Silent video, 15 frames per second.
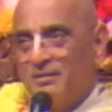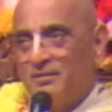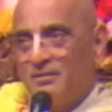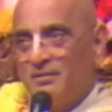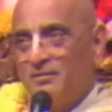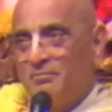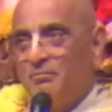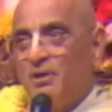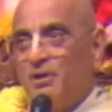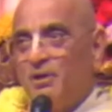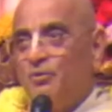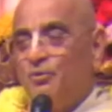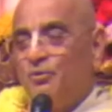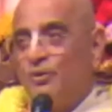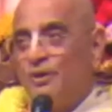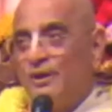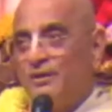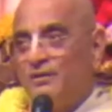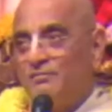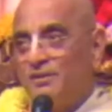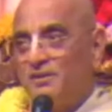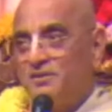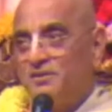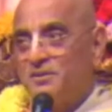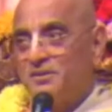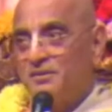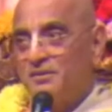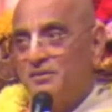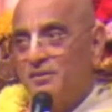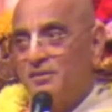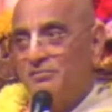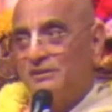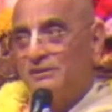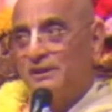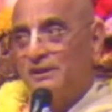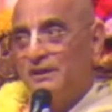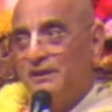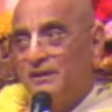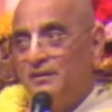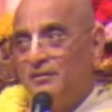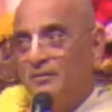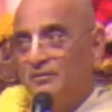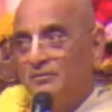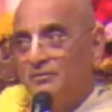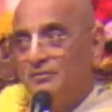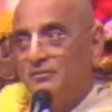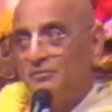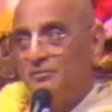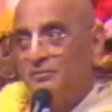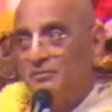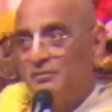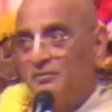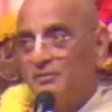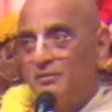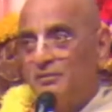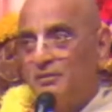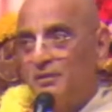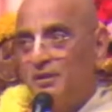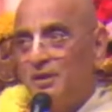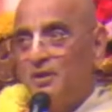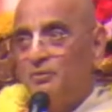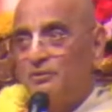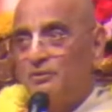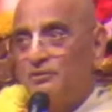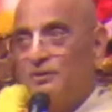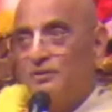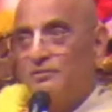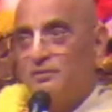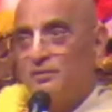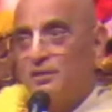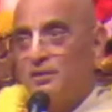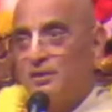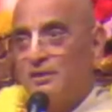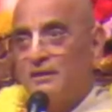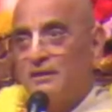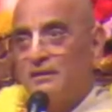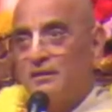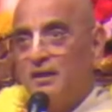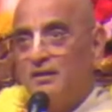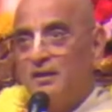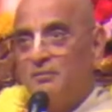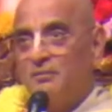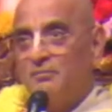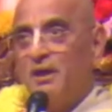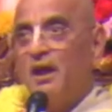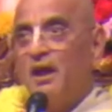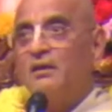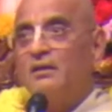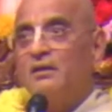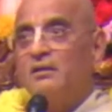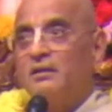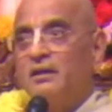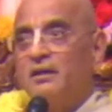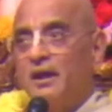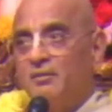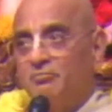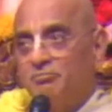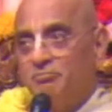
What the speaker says: But due to the intervention of the seniors, it was considered that let there be another game,